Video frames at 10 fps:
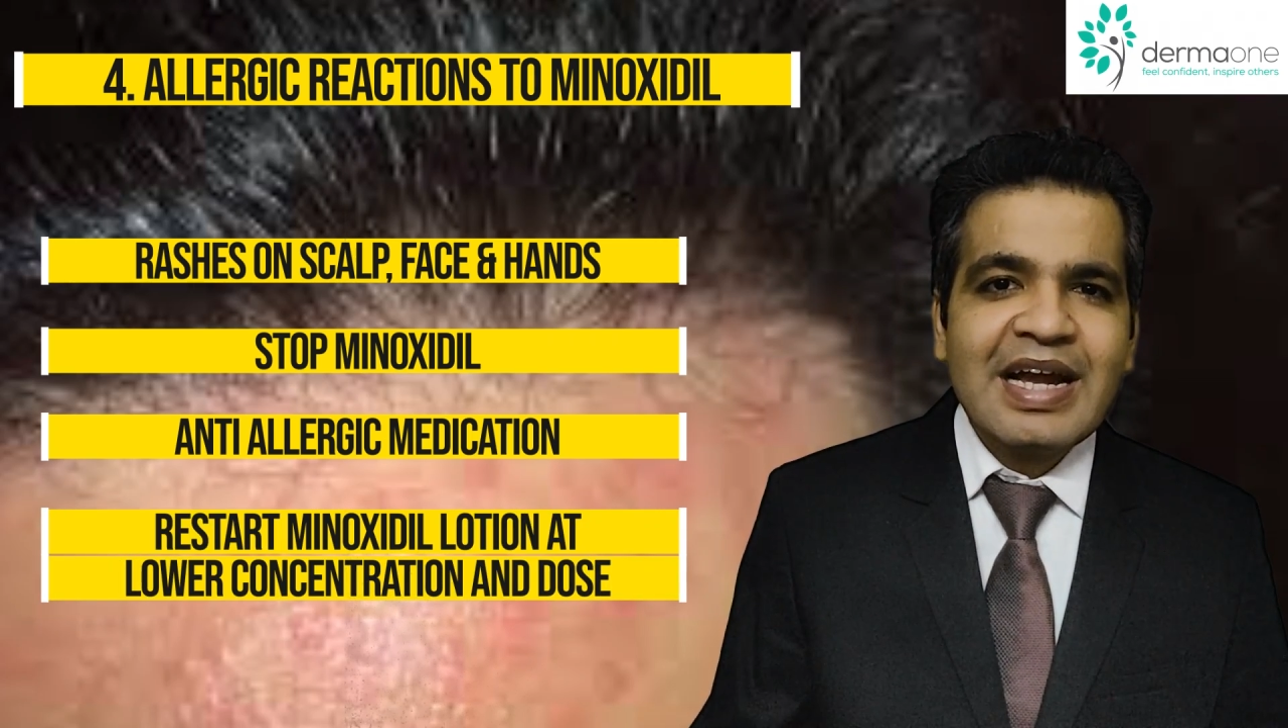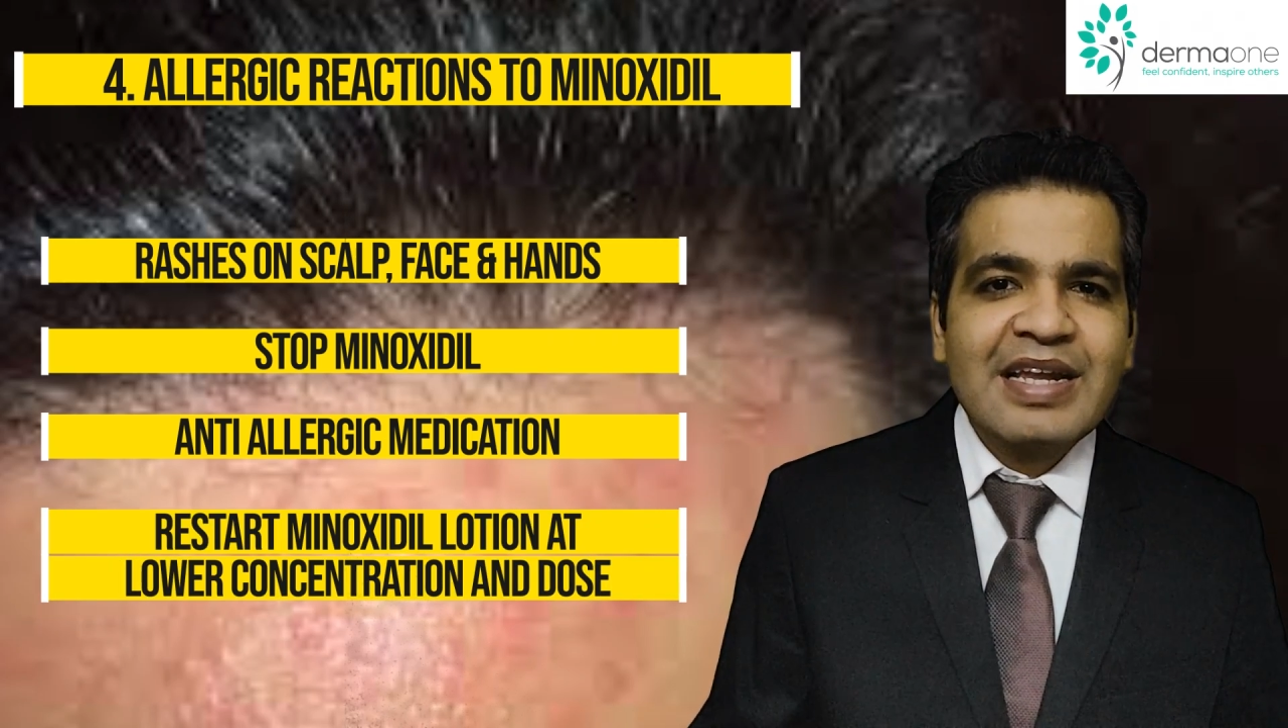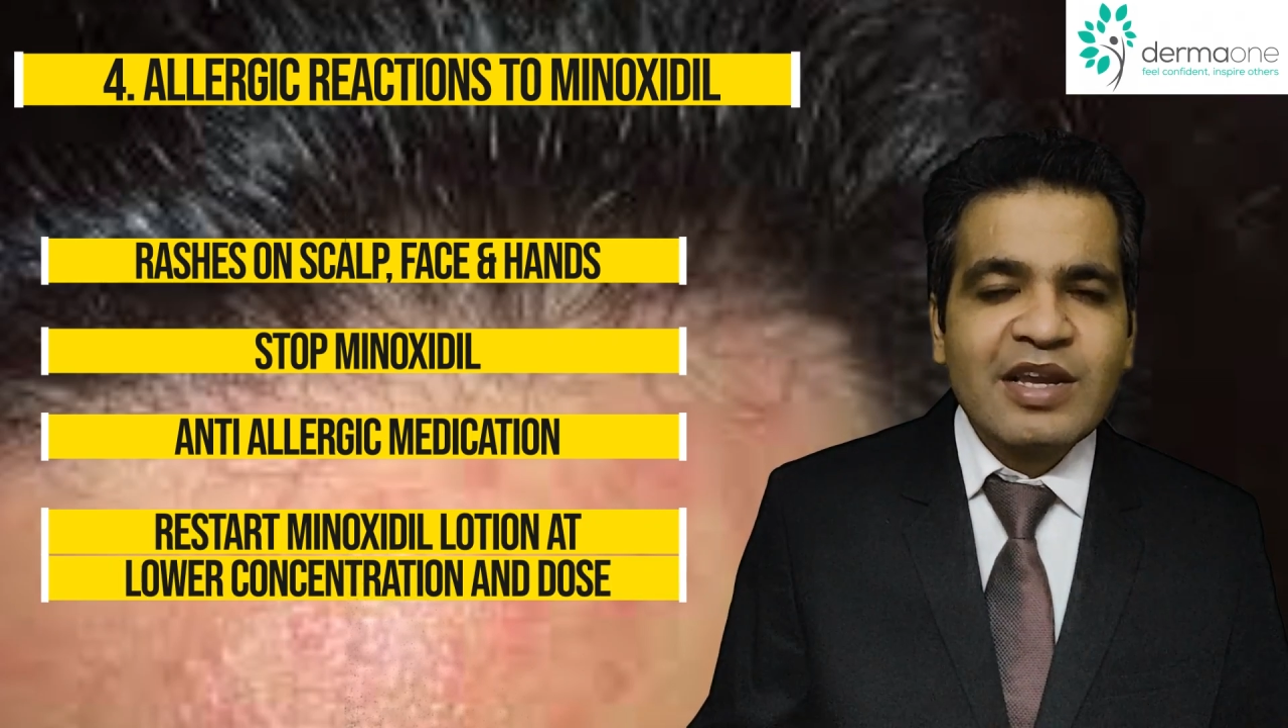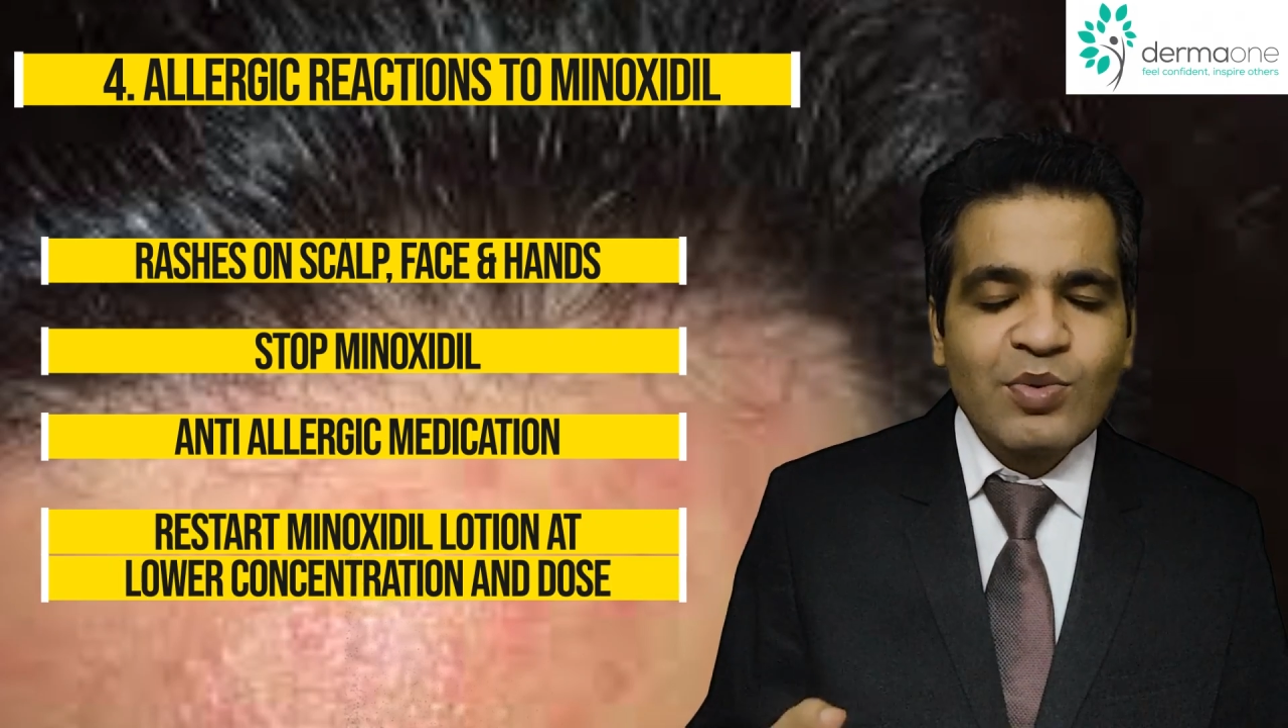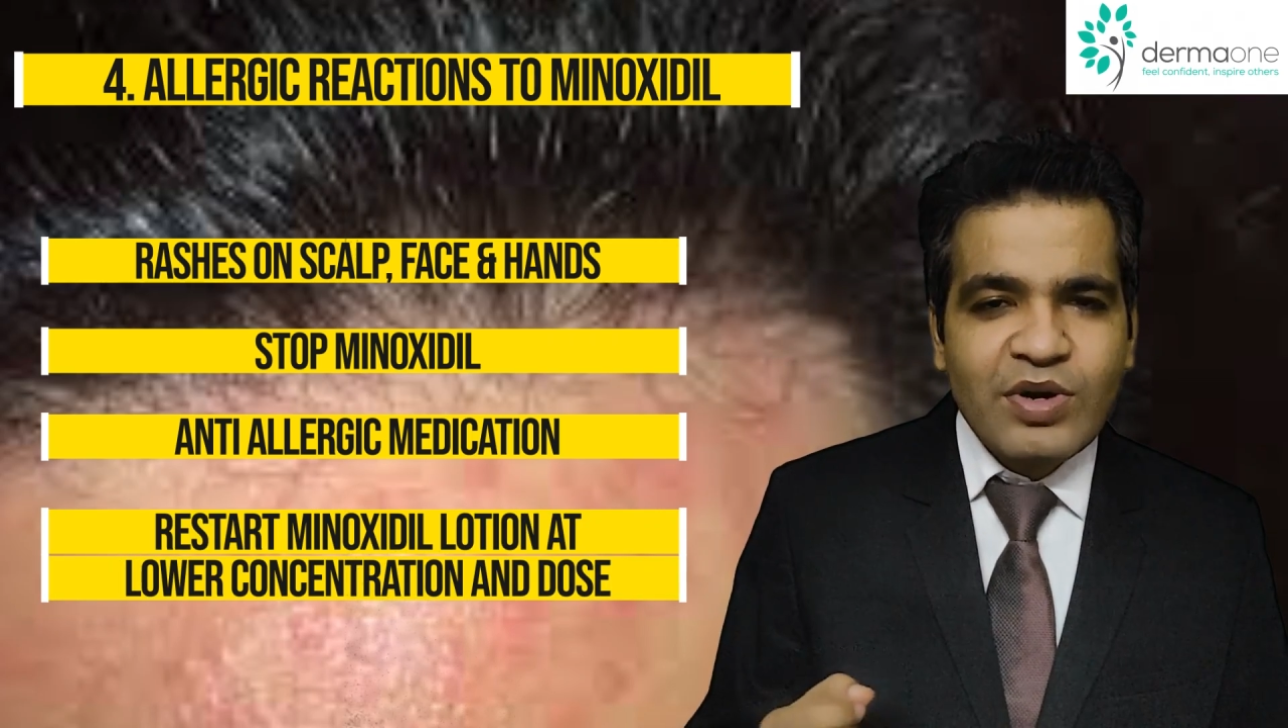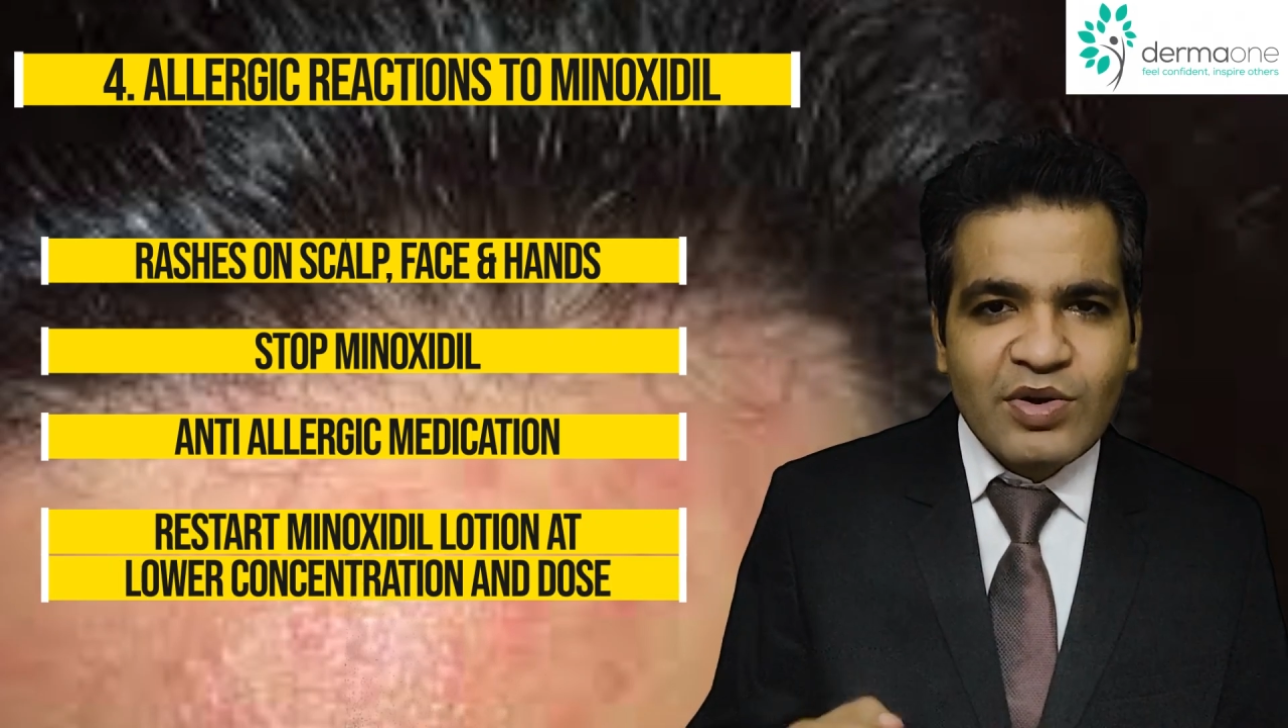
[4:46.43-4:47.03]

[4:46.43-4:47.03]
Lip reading: at a lower